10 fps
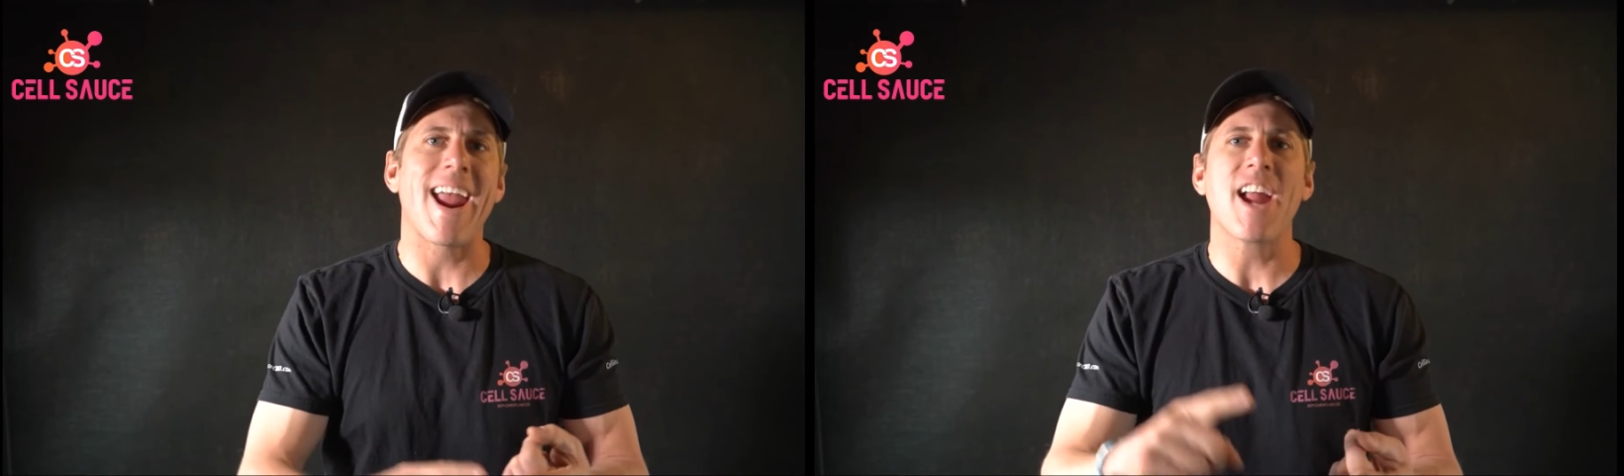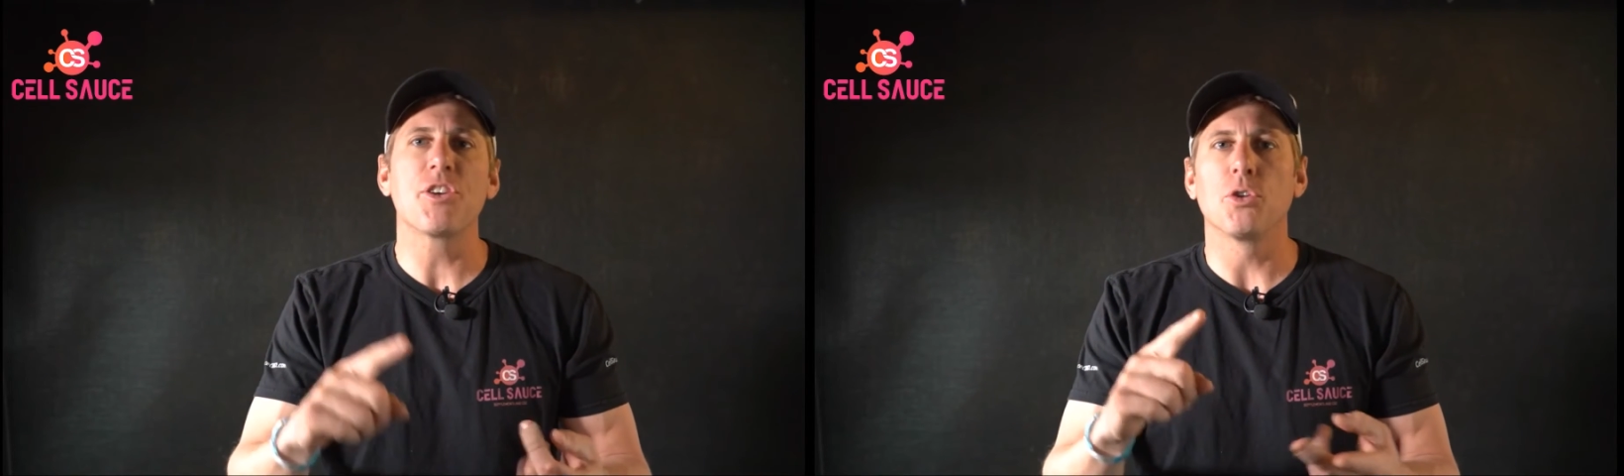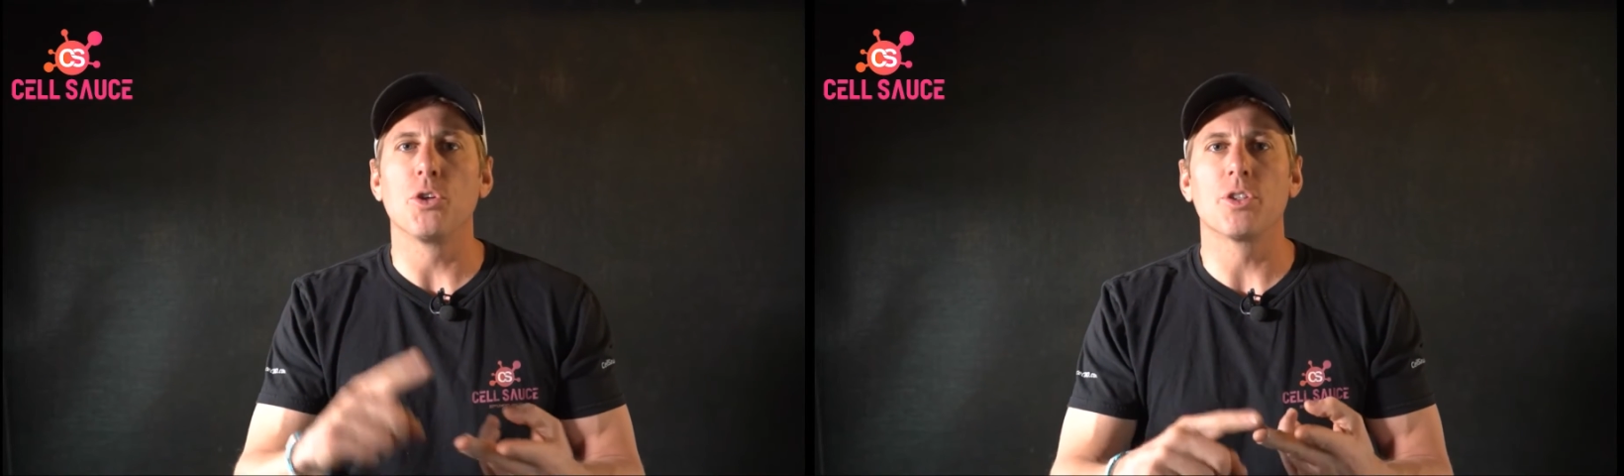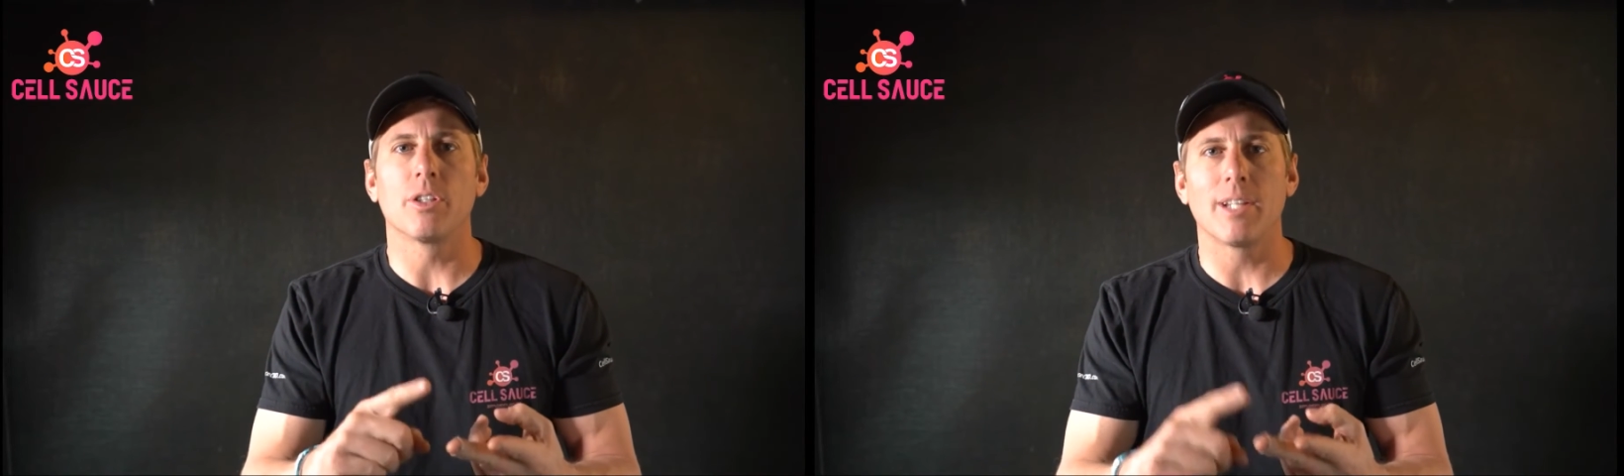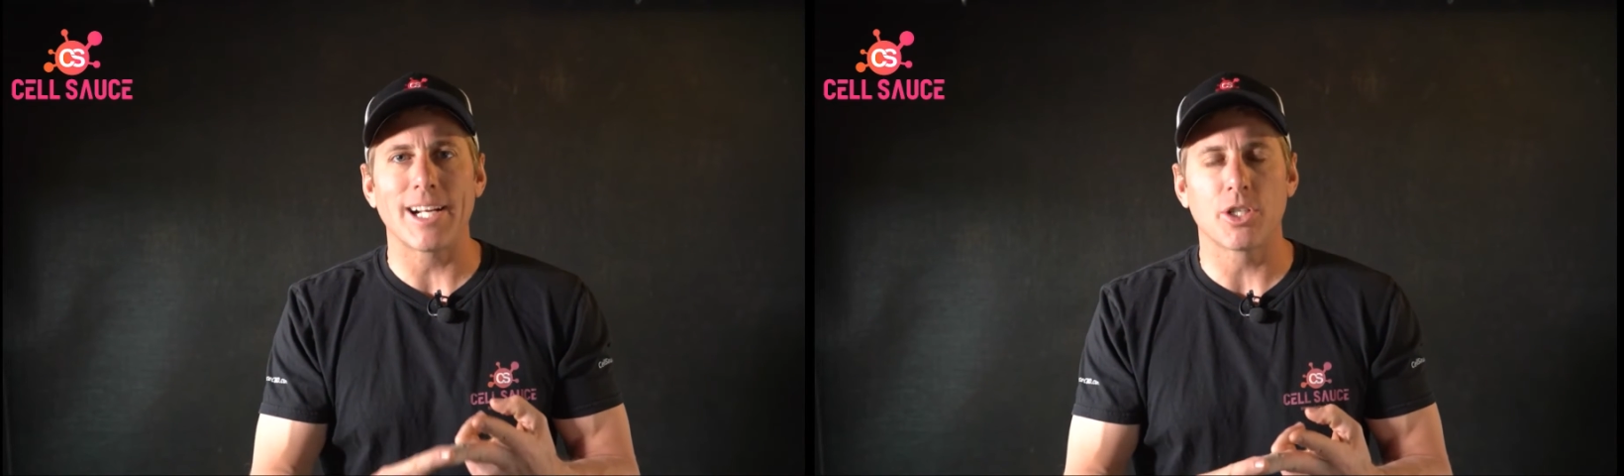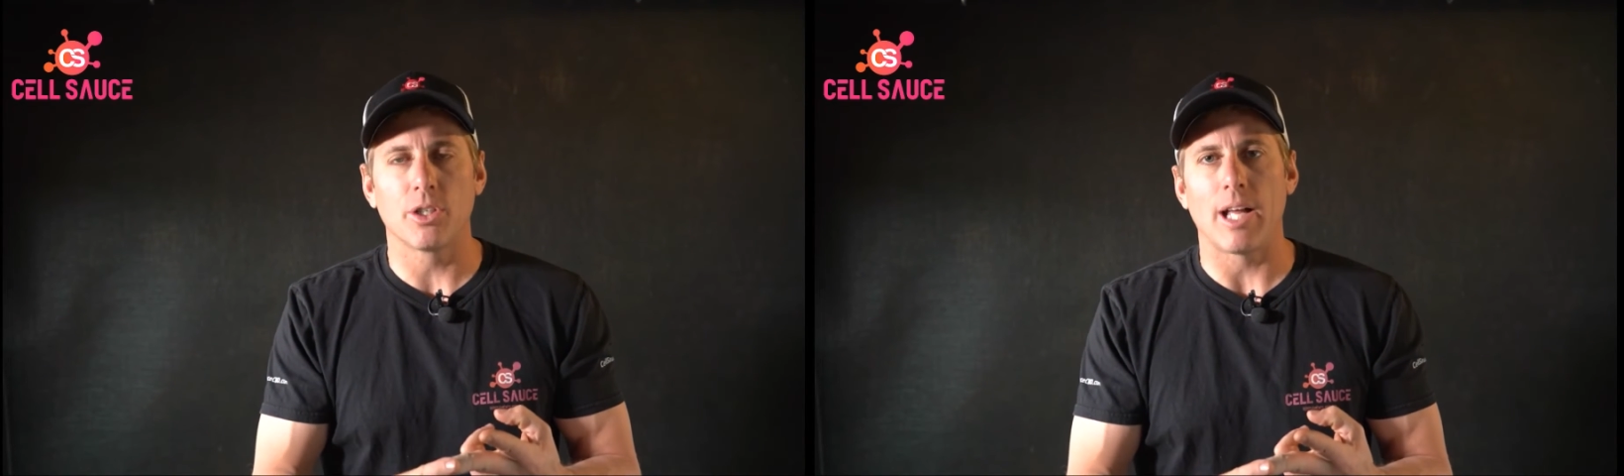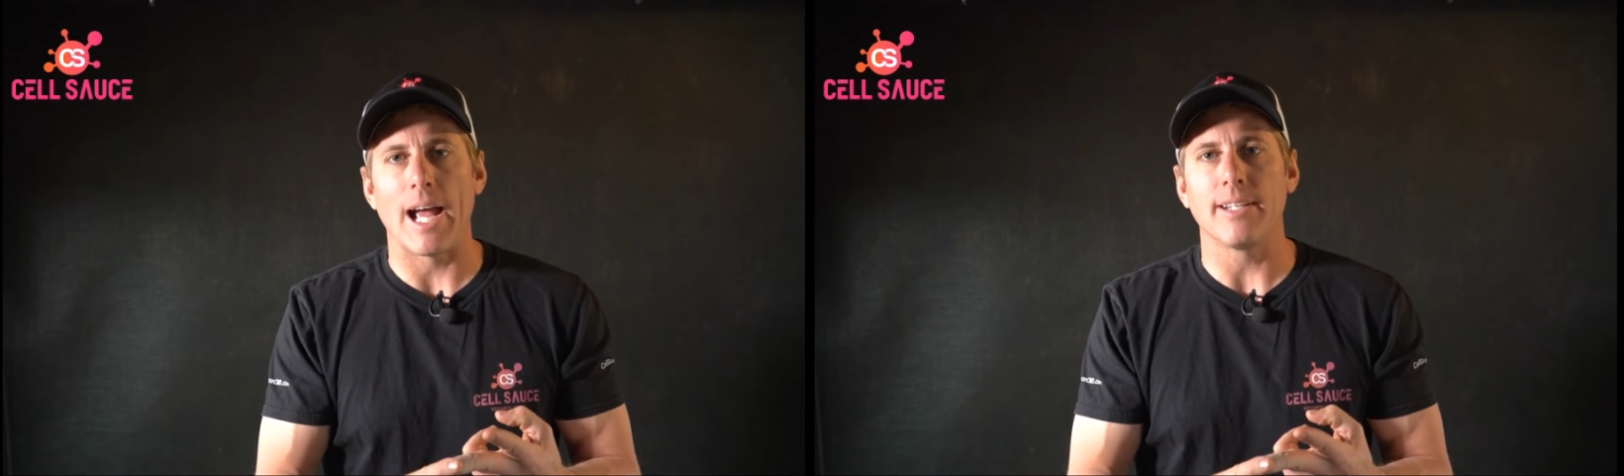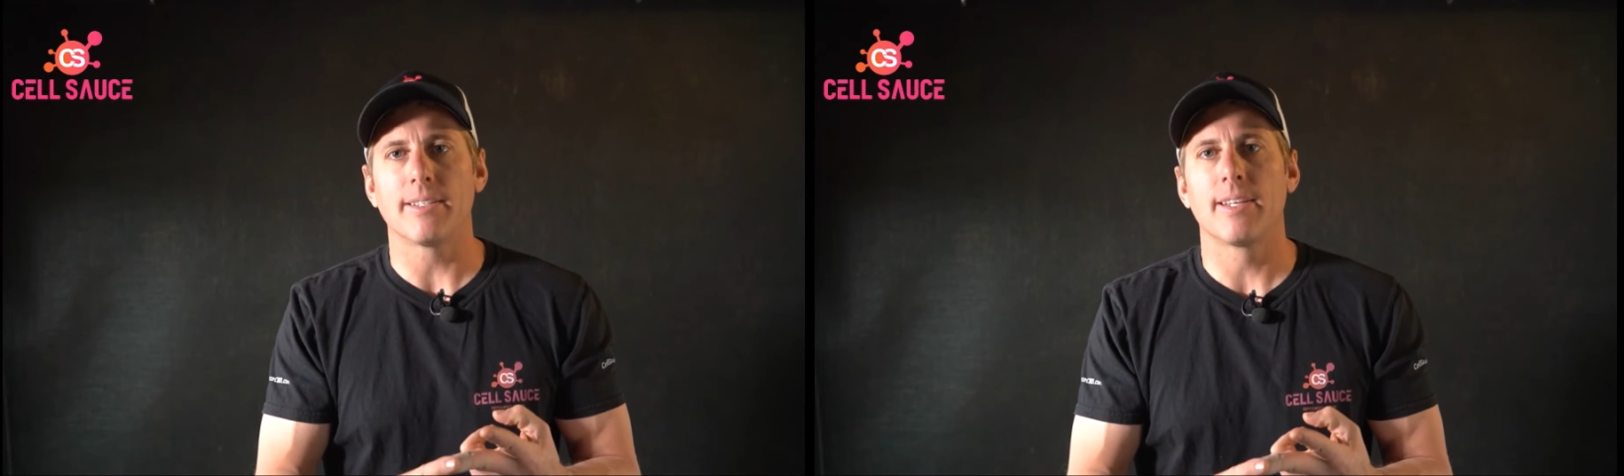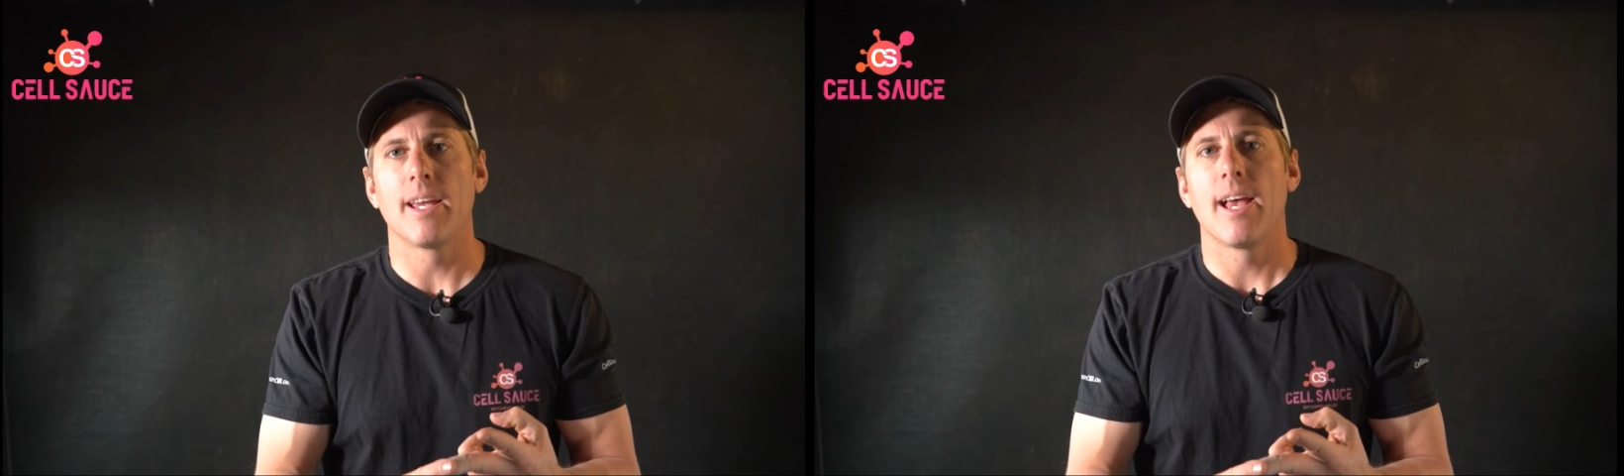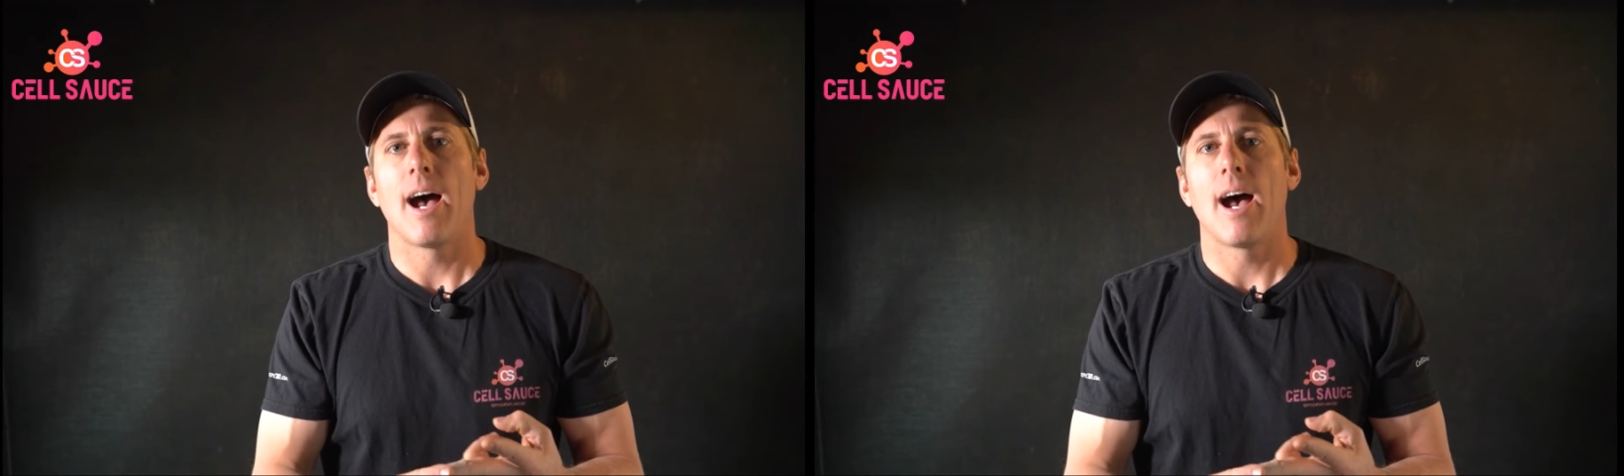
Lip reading: and you lose electrolytes,